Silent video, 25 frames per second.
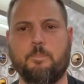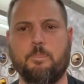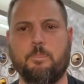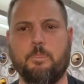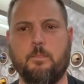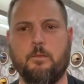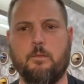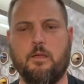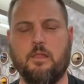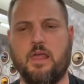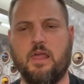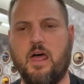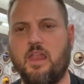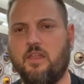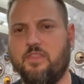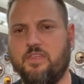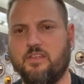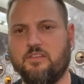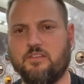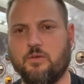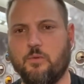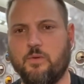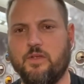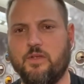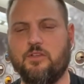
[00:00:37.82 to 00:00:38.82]
A lot of
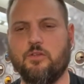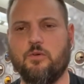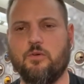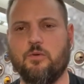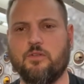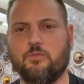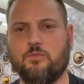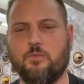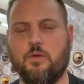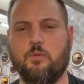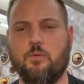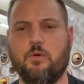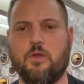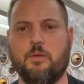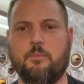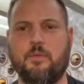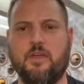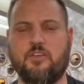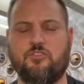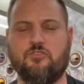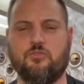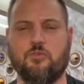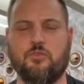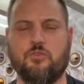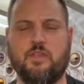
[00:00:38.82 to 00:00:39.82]
things that we do is we want to
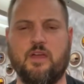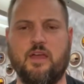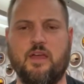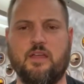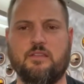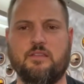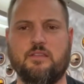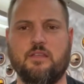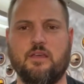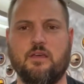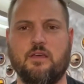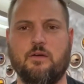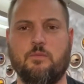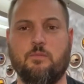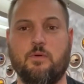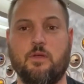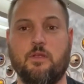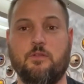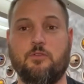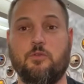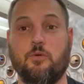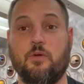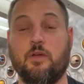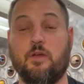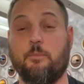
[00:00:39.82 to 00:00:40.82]
make sure that we're
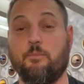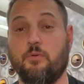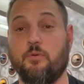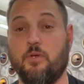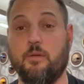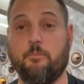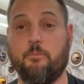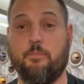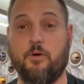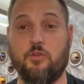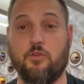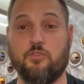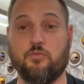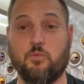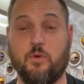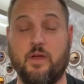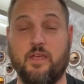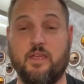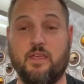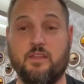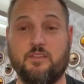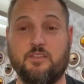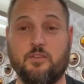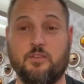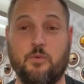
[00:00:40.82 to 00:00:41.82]
doing a pre and post
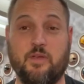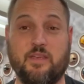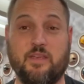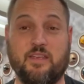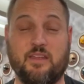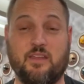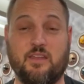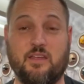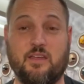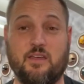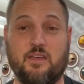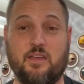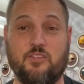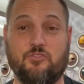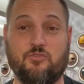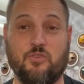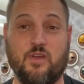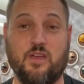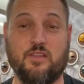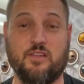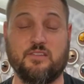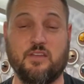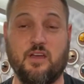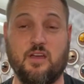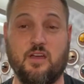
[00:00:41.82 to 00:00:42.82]
weigh-in so we can
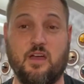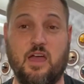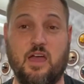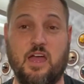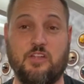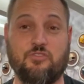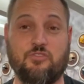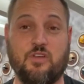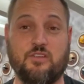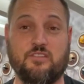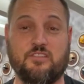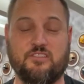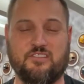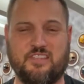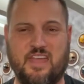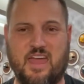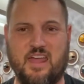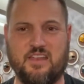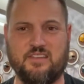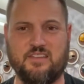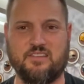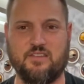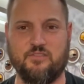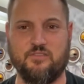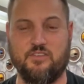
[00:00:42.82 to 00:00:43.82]
address hydration
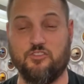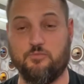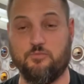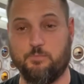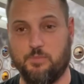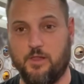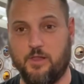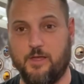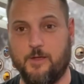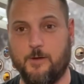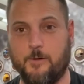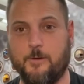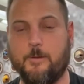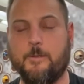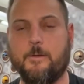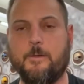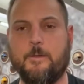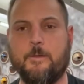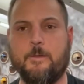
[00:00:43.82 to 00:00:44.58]
status of each player.